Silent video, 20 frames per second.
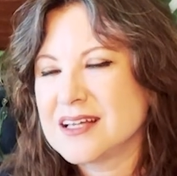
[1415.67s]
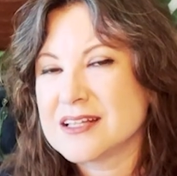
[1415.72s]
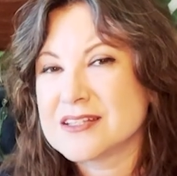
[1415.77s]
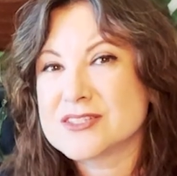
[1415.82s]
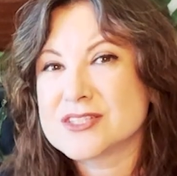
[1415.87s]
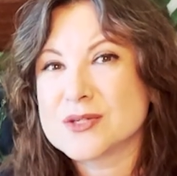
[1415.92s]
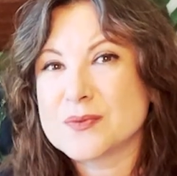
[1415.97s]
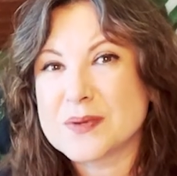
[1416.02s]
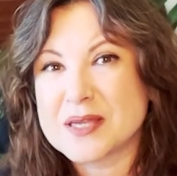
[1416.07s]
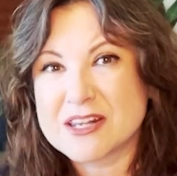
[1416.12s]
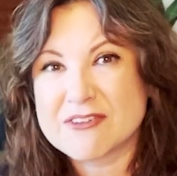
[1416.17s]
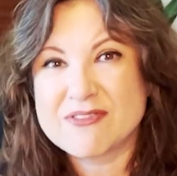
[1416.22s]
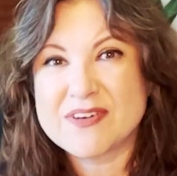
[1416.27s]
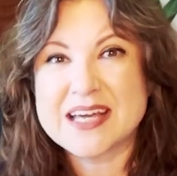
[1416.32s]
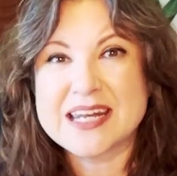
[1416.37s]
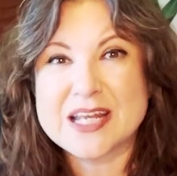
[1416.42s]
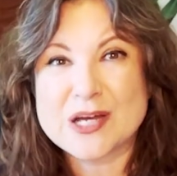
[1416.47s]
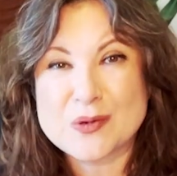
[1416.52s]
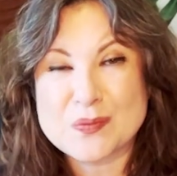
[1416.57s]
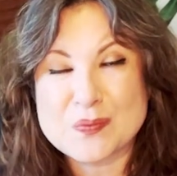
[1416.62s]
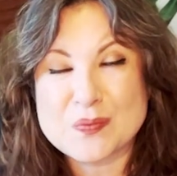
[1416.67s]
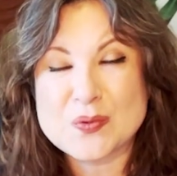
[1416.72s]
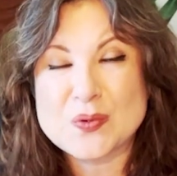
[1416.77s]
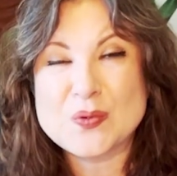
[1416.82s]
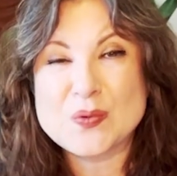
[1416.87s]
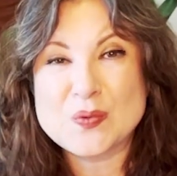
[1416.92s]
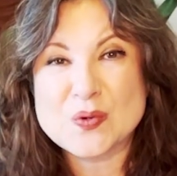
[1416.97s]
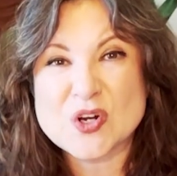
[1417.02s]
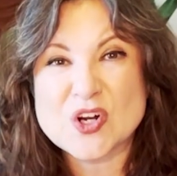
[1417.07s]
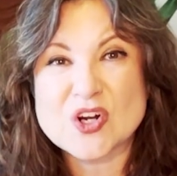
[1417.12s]
So we can find out
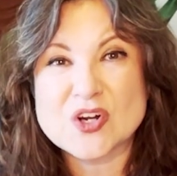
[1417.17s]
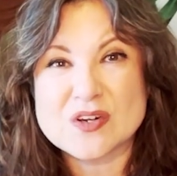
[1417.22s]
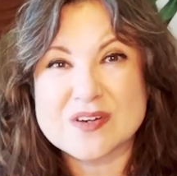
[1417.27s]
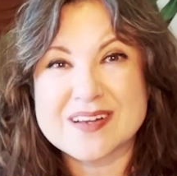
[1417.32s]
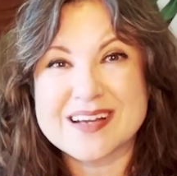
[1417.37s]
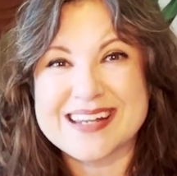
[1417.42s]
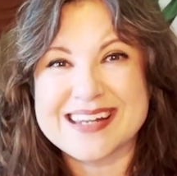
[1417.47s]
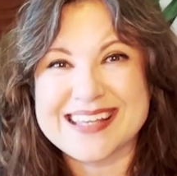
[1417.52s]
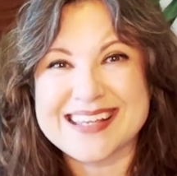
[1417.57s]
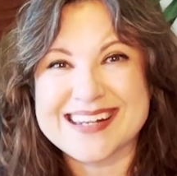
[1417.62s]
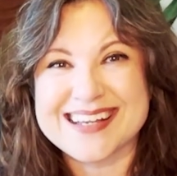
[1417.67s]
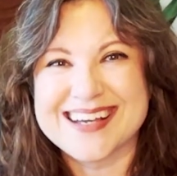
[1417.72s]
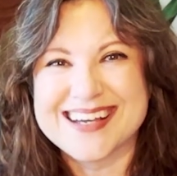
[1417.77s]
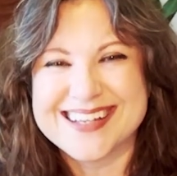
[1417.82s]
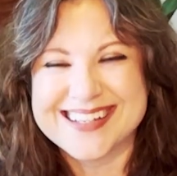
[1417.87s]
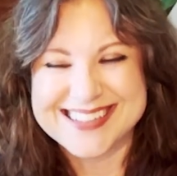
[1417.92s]
who hurt Anita.